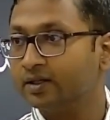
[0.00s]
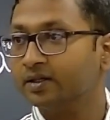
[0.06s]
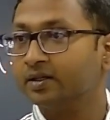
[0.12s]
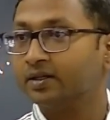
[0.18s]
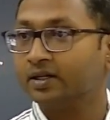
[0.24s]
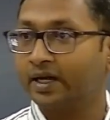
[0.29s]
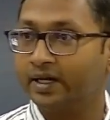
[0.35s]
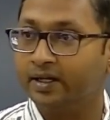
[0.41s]

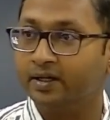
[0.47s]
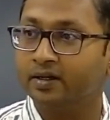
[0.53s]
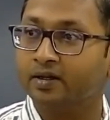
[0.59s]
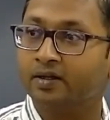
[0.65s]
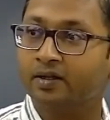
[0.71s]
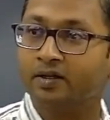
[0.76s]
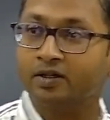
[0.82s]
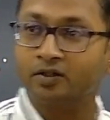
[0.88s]
right?
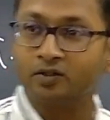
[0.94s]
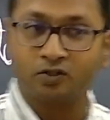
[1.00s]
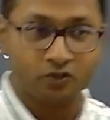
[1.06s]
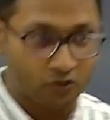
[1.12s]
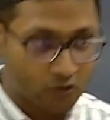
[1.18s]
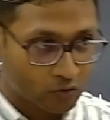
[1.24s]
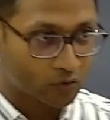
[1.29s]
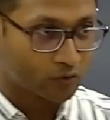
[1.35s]

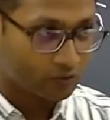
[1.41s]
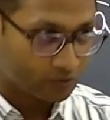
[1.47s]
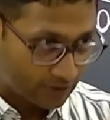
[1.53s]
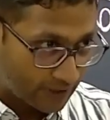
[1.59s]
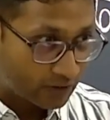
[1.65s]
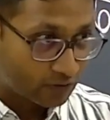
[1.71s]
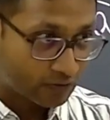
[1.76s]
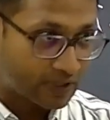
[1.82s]
So
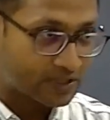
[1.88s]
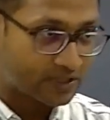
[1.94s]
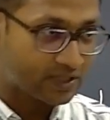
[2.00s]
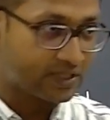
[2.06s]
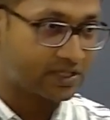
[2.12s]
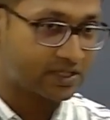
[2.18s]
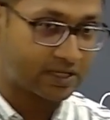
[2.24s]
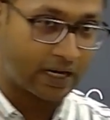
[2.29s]
that was the
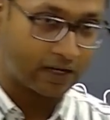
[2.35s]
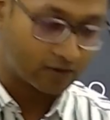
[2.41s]
start